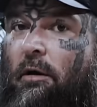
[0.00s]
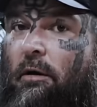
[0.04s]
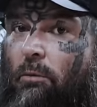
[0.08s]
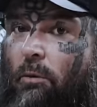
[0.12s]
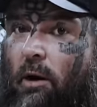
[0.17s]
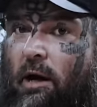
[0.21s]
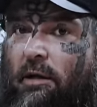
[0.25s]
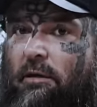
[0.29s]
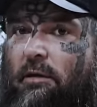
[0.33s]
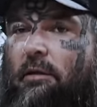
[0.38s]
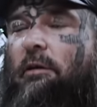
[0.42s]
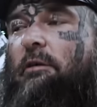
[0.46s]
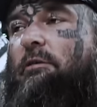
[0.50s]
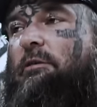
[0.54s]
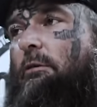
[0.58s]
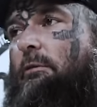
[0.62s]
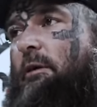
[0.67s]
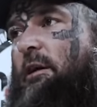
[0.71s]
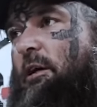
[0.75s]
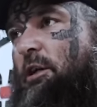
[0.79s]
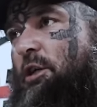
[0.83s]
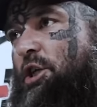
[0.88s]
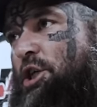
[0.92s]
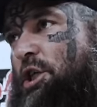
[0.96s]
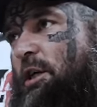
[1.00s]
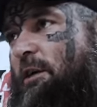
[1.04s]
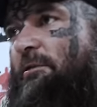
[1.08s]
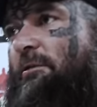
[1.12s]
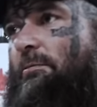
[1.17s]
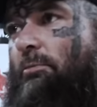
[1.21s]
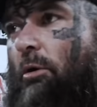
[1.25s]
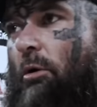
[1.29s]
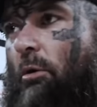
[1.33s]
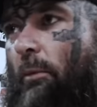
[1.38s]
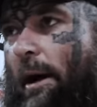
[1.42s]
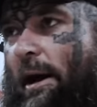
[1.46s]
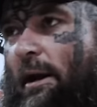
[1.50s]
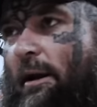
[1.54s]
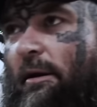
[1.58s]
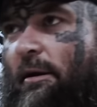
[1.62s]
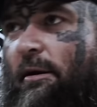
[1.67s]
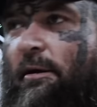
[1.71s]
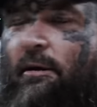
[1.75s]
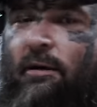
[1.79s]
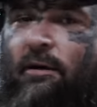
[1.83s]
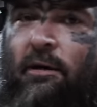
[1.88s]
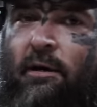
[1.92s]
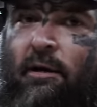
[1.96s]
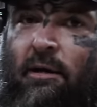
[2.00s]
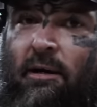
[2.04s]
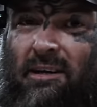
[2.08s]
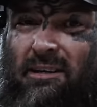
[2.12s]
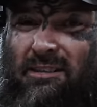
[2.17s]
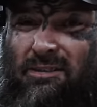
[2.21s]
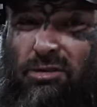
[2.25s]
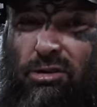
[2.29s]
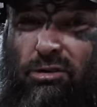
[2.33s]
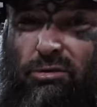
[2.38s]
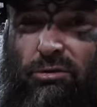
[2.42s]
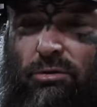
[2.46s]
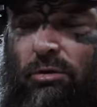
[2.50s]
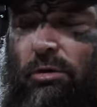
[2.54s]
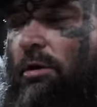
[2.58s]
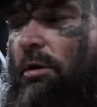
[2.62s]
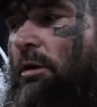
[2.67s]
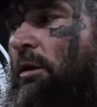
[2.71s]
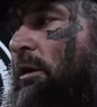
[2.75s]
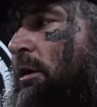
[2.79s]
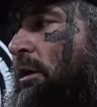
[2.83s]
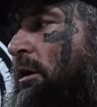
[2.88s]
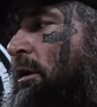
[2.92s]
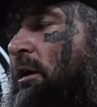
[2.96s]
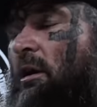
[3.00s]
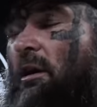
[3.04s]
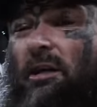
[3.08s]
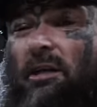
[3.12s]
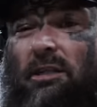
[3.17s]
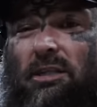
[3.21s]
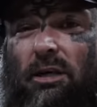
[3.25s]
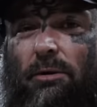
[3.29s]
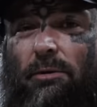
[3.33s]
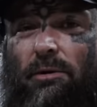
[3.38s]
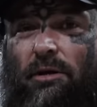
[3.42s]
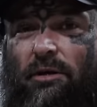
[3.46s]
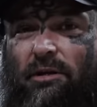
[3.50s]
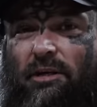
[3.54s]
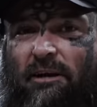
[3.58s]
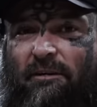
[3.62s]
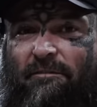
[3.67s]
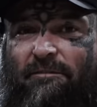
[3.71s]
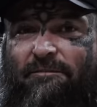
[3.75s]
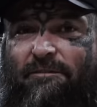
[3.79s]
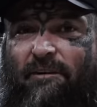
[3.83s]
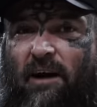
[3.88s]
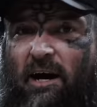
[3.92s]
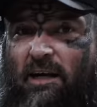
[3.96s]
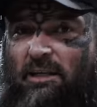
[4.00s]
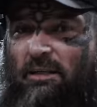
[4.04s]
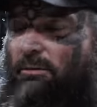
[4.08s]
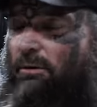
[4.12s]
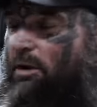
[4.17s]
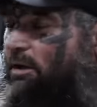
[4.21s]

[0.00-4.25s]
One, so we can shift more weight. And two, so we don't get fucked and